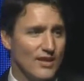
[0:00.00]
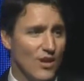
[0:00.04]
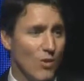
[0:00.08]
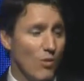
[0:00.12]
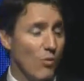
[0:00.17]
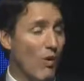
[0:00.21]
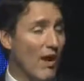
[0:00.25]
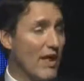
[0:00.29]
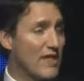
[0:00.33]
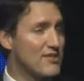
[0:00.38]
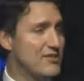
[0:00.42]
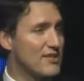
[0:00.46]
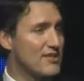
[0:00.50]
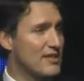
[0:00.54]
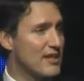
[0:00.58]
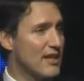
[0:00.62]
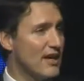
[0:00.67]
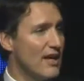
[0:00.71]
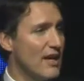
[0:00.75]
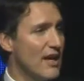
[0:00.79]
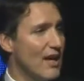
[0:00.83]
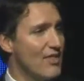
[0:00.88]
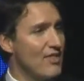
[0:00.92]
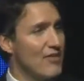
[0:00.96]
Once
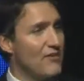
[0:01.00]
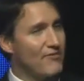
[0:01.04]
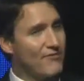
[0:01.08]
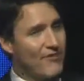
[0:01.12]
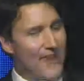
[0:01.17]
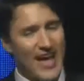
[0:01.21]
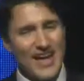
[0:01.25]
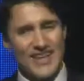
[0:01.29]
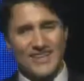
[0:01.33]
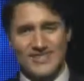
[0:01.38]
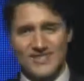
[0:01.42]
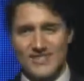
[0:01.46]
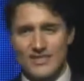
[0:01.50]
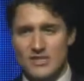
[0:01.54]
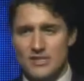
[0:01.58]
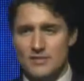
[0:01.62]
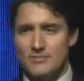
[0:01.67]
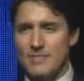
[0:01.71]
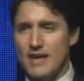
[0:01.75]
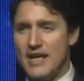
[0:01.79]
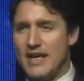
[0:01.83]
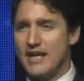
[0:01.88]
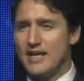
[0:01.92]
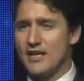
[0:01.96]
the fastest
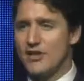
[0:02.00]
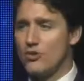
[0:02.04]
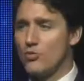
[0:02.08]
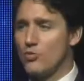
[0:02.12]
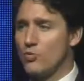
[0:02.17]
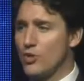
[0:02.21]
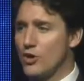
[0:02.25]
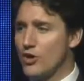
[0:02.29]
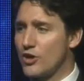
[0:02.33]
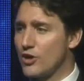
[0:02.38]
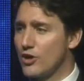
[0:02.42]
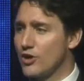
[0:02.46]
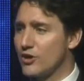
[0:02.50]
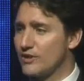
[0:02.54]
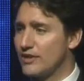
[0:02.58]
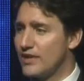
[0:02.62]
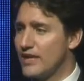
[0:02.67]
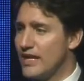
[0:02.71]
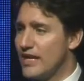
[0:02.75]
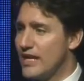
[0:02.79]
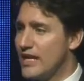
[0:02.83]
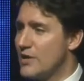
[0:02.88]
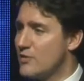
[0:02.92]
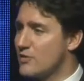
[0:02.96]
man in the world,
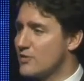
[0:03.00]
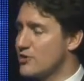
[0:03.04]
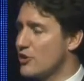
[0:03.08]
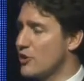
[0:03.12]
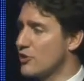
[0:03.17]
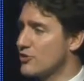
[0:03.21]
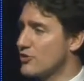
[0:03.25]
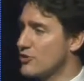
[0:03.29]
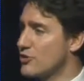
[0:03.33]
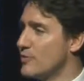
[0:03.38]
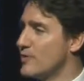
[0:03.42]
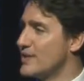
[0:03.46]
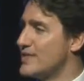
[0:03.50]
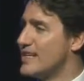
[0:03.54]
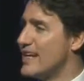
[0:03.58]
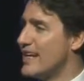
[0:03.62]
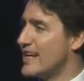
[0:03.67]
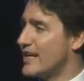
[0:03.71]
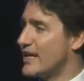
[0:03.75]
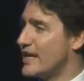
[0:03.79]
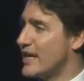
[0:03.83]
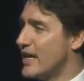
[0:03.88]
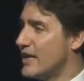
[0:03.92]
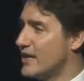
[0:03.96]
he was also a
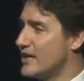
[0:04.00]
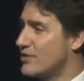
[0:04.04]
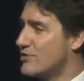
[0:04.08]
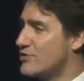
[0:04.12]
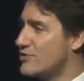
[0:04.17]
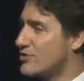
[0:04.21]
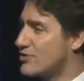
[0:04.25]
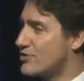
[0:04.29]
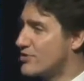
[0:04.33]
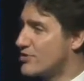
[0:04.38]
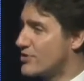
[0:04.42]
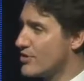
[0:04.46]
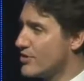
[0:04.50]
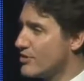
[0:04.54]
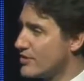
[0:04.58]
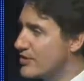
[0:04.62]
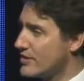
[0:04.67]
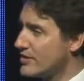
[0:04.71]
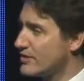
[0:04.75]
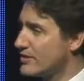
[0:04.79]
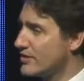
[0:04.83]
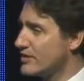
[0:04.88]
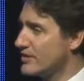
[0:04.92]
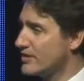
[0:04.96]
dedicated
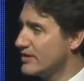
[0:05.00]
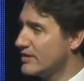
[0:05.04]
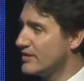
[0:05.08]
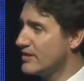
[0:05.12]
student